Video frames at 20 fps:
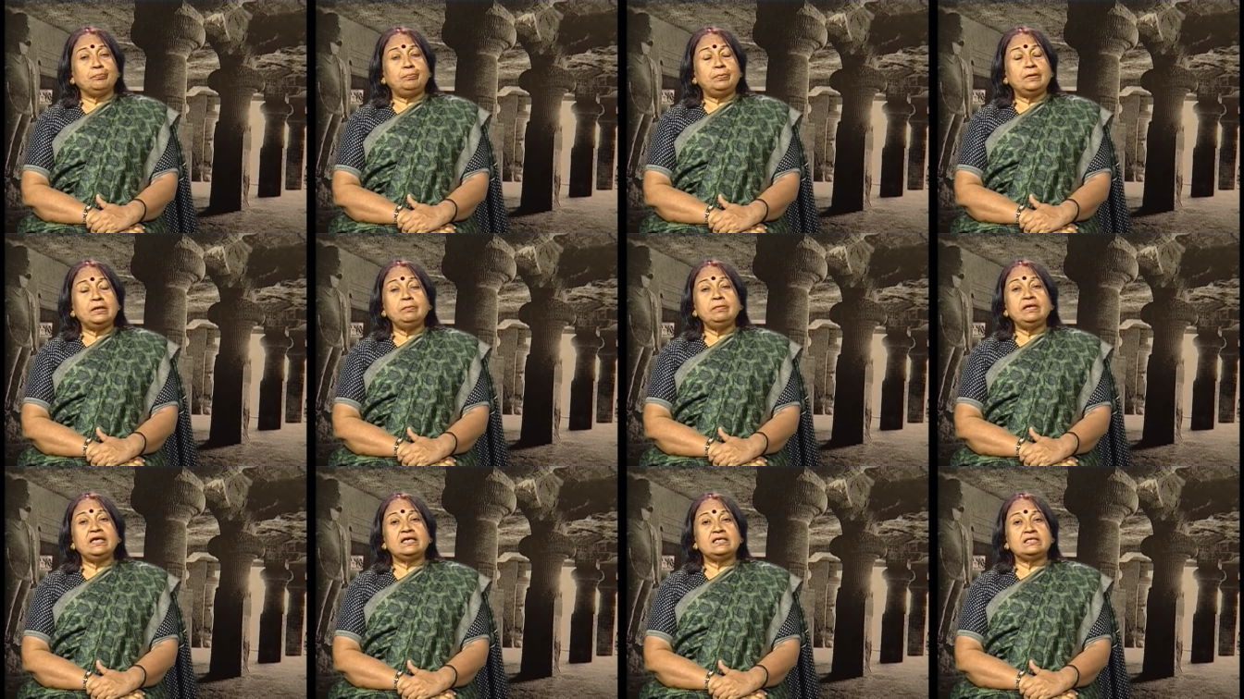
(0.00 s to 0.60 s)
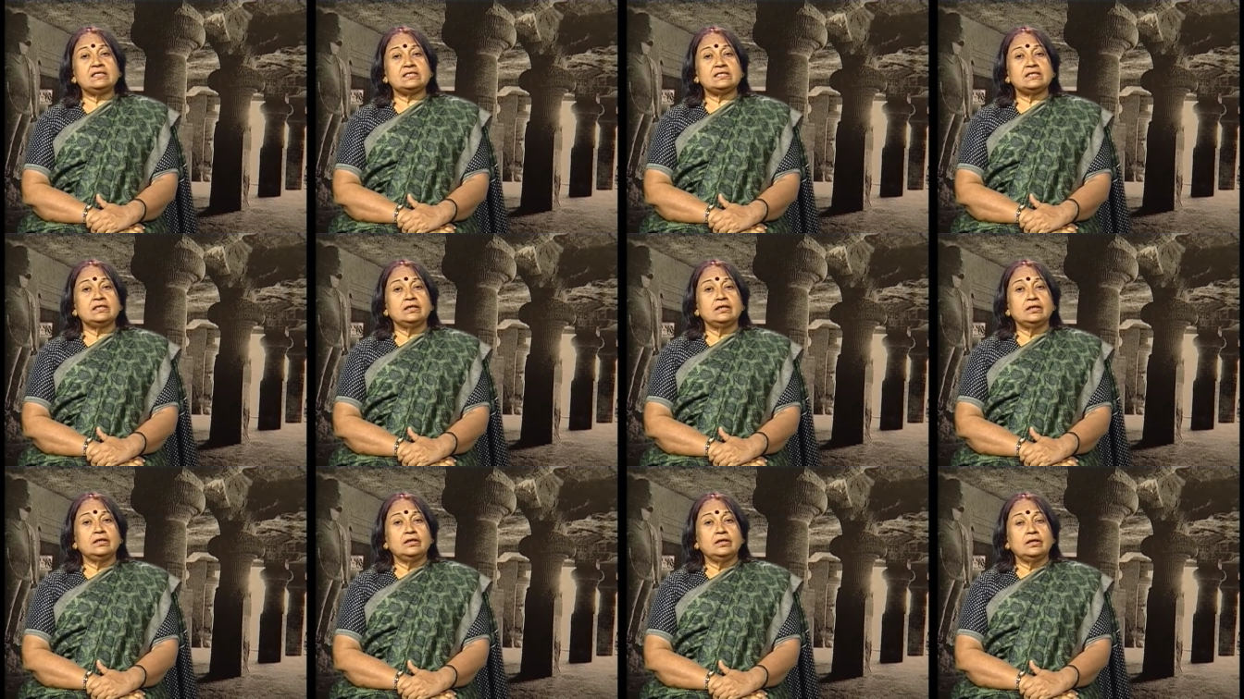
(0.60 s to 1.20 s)
permanence
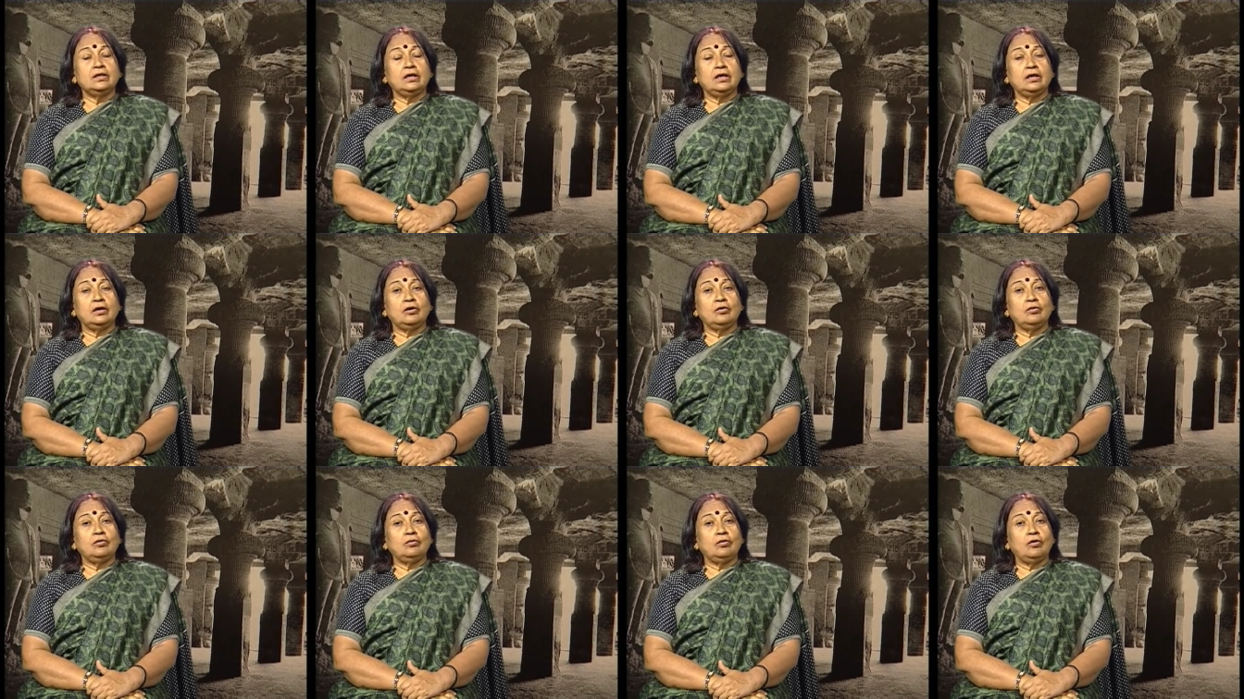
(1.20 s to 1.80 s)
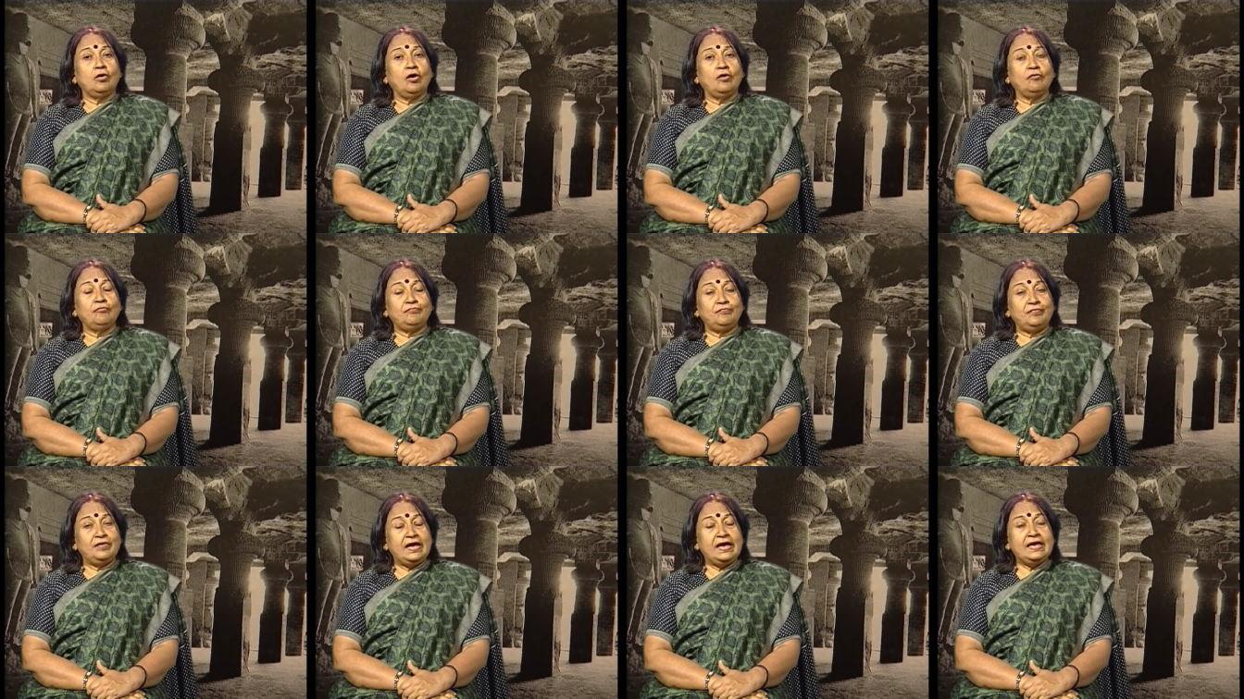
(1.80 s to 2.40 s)
uh,
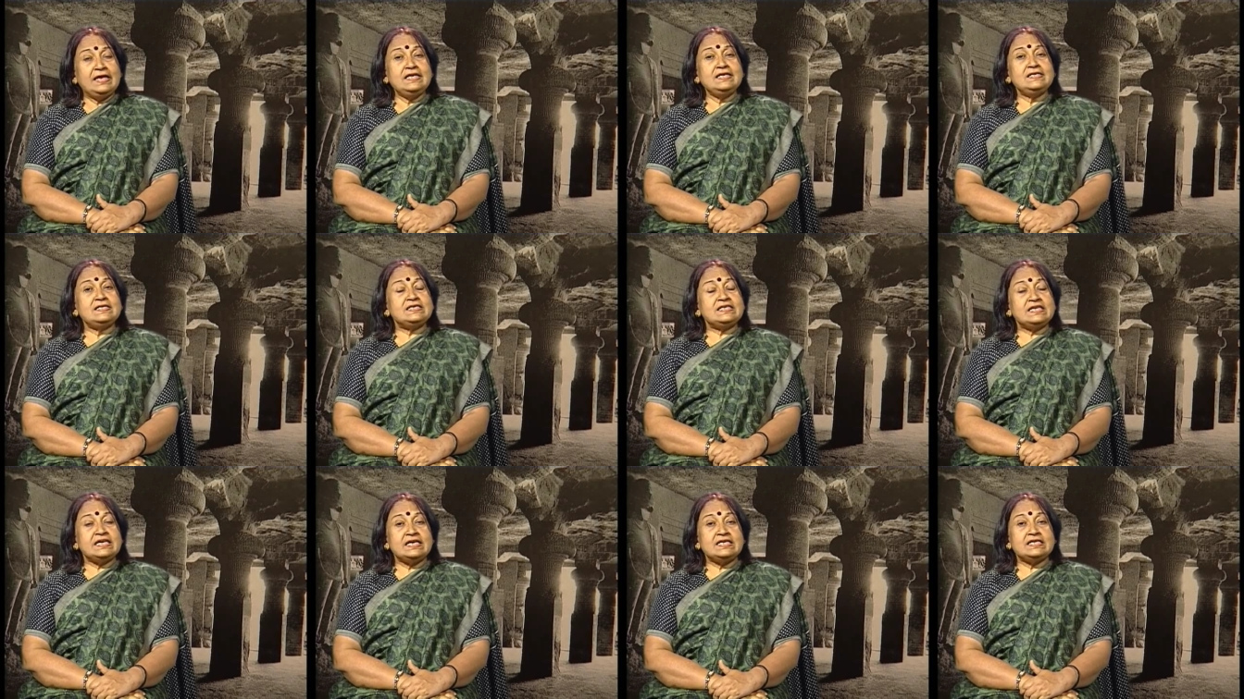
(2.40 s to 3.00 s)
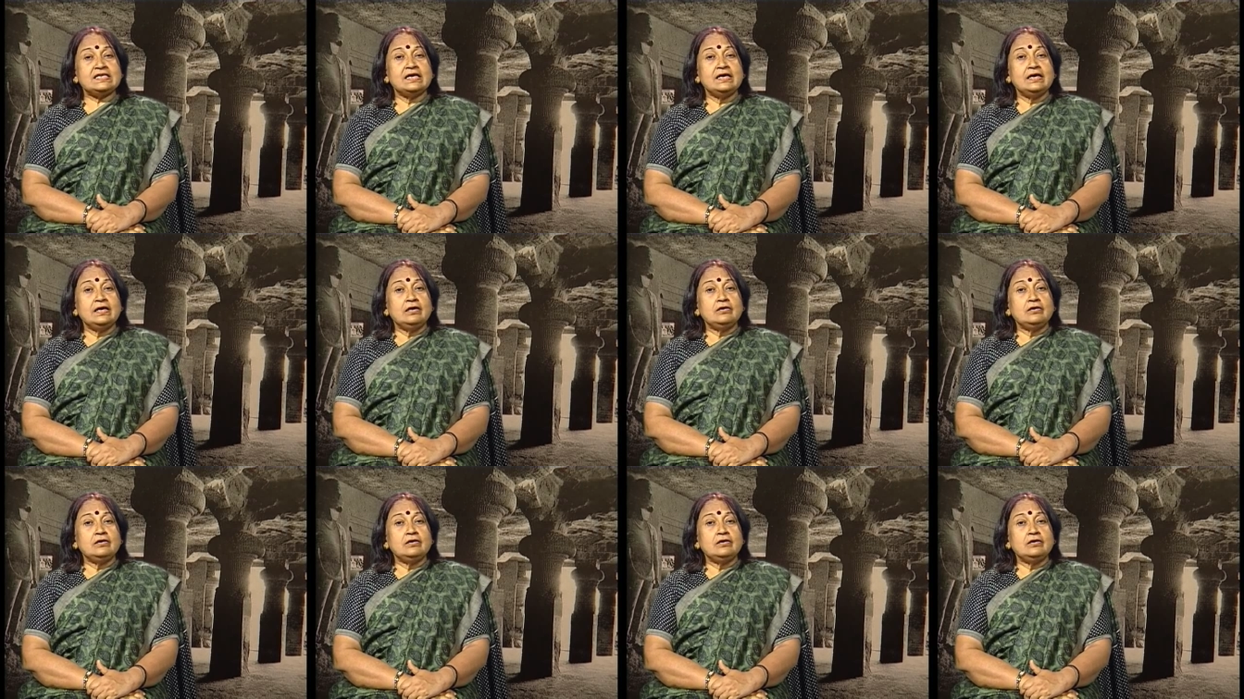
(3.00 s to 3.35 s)
of any state.